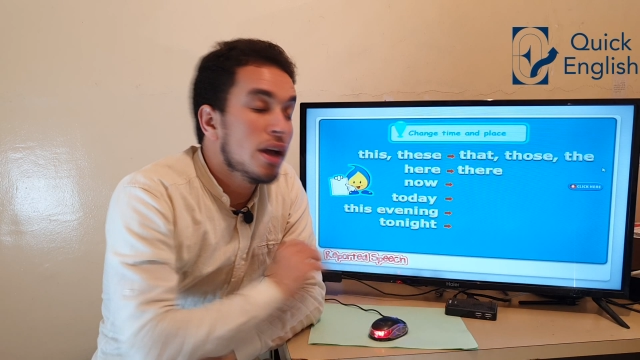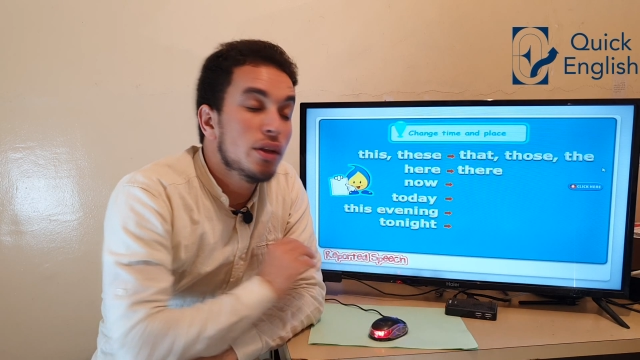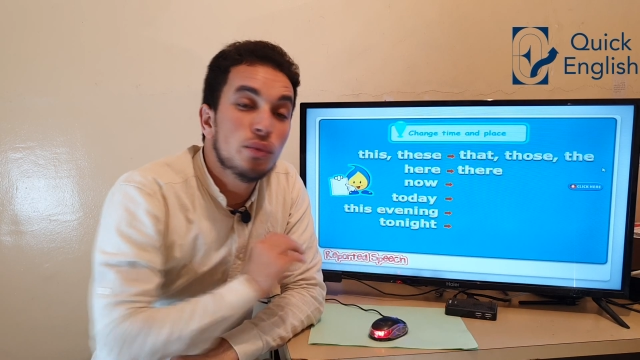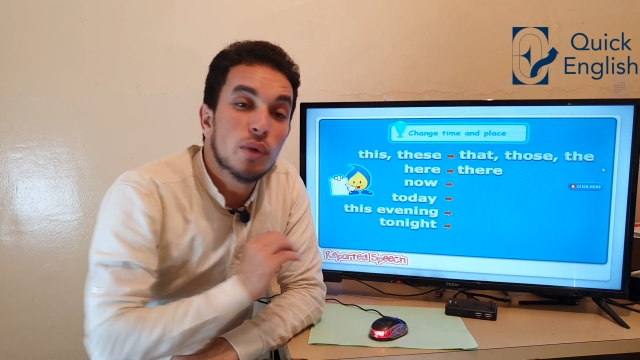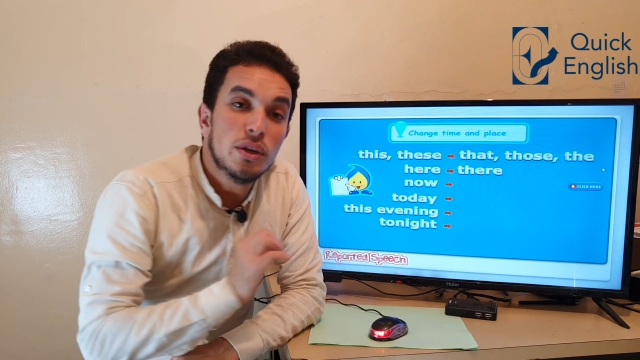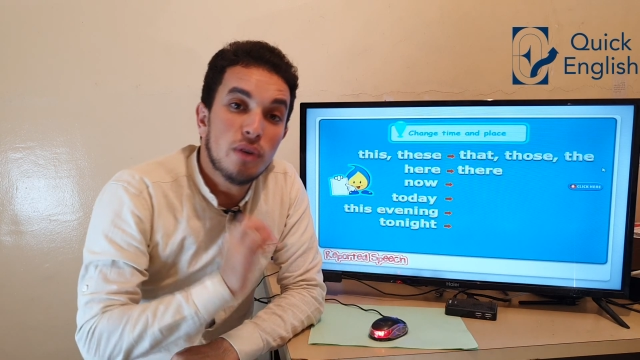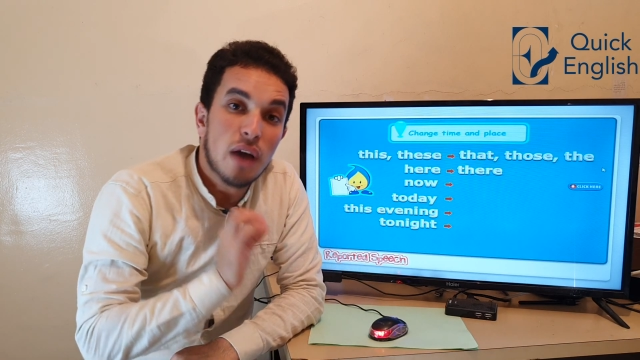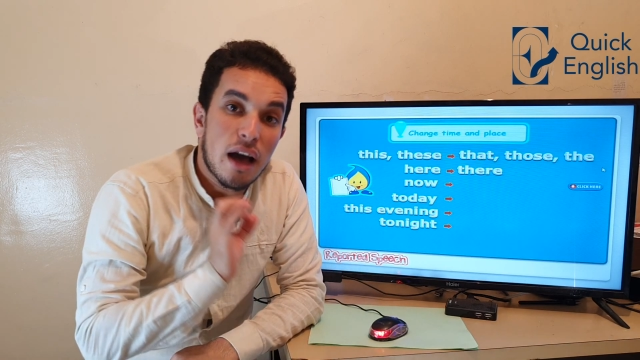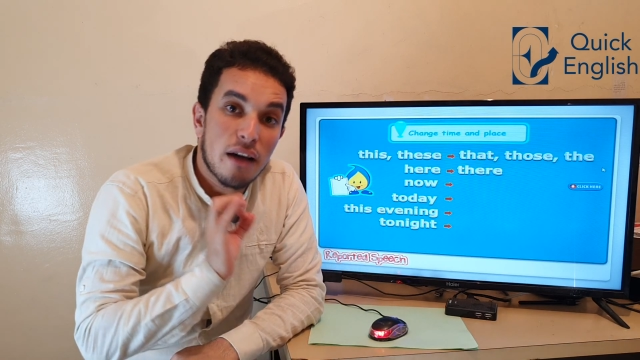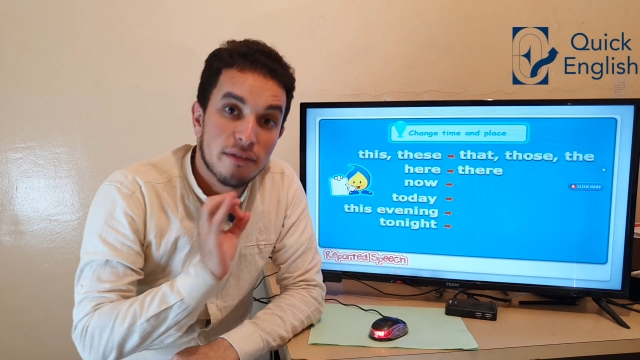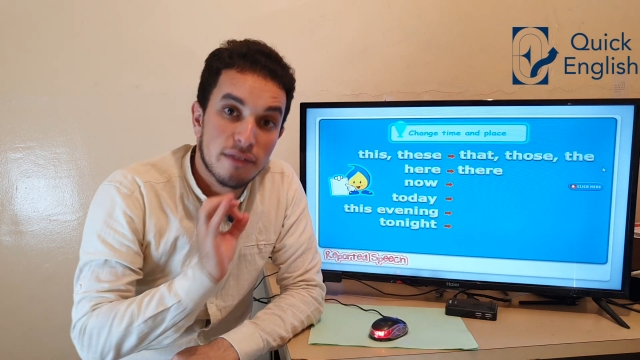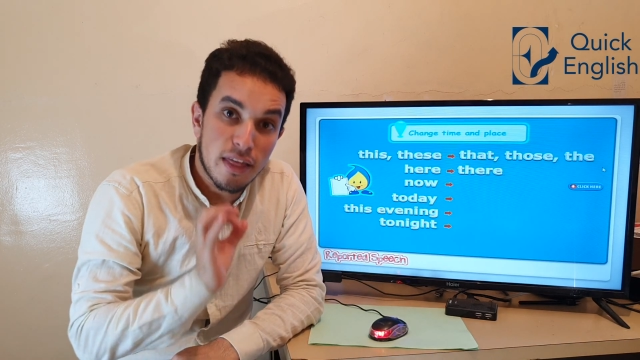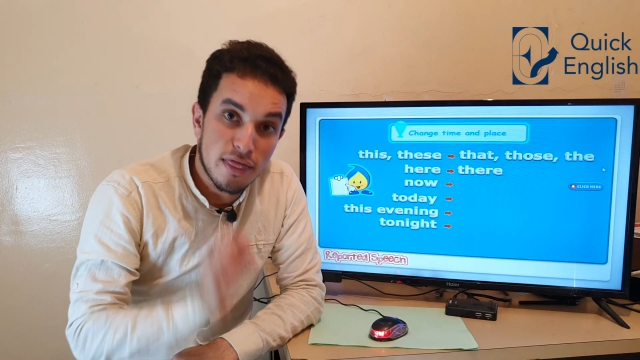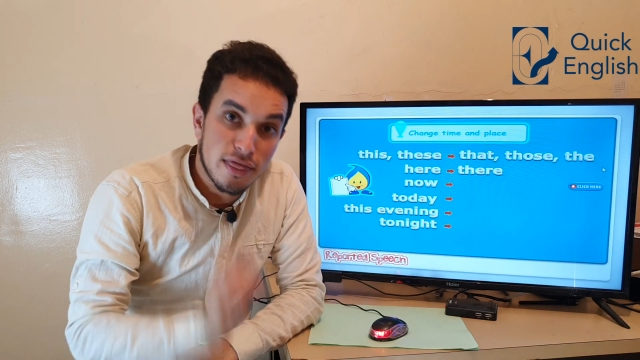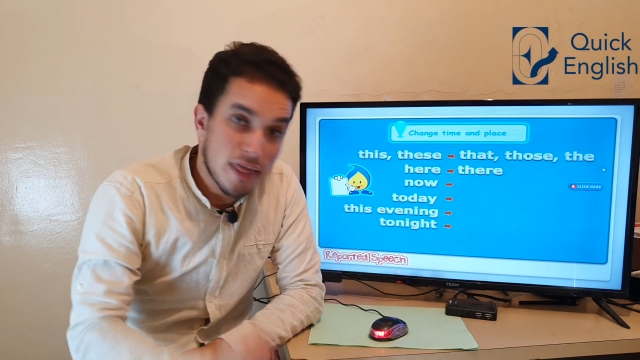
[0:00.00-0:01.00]
And when you
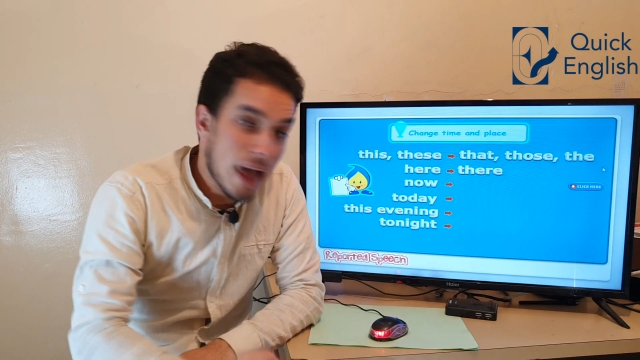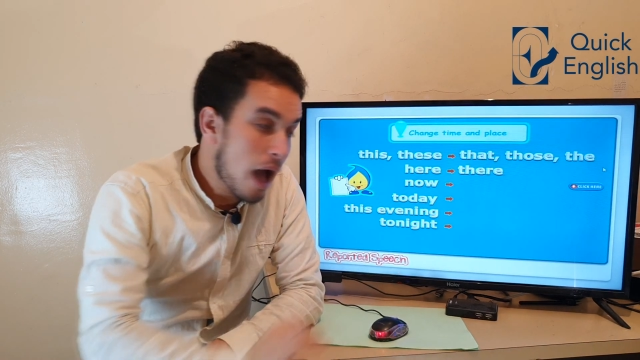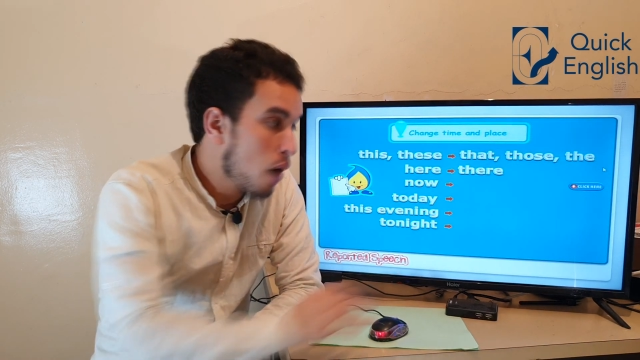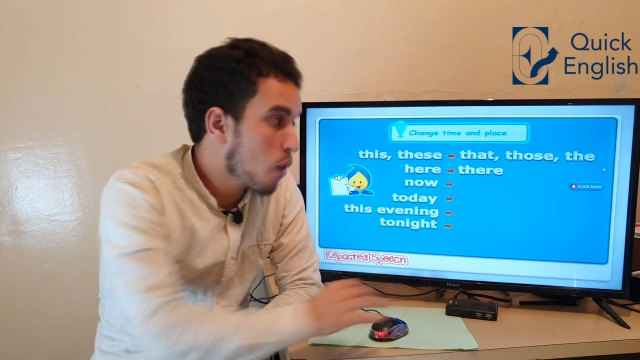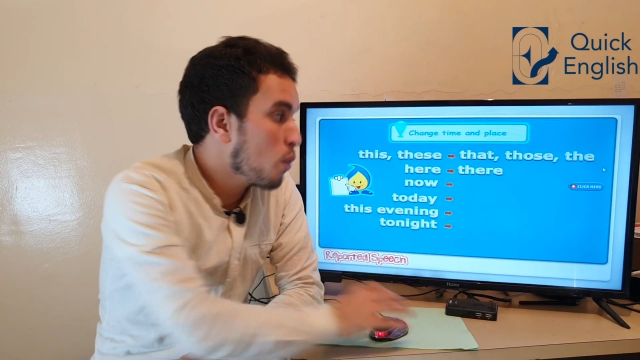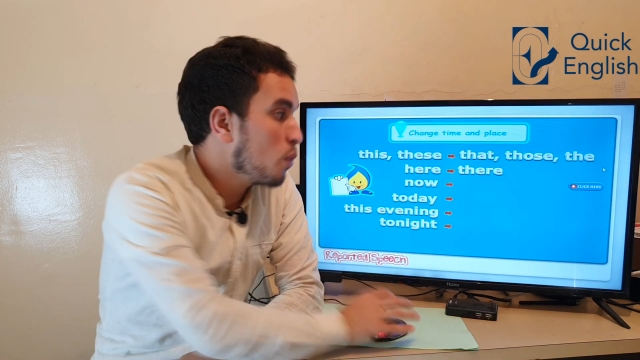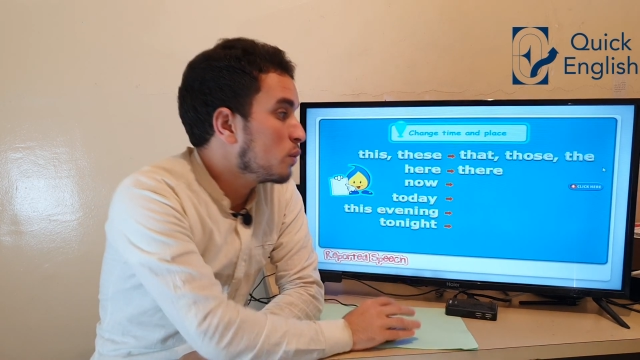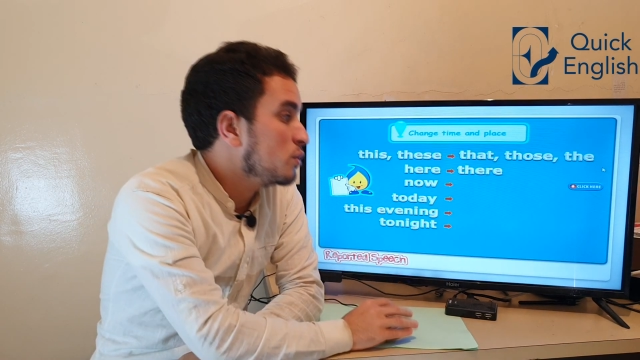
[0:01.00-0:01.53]
have now,